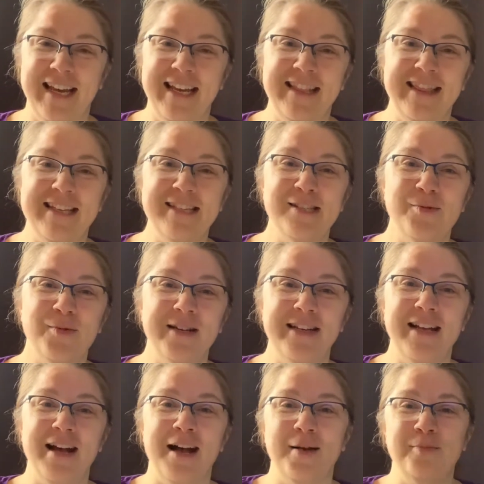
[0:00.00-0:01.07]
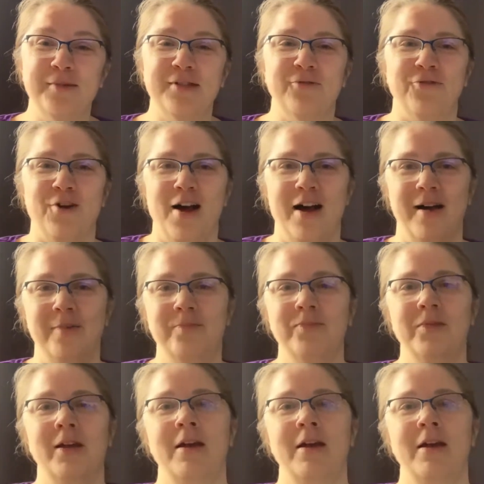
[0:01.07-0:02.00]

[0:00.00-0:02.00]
and this one comes from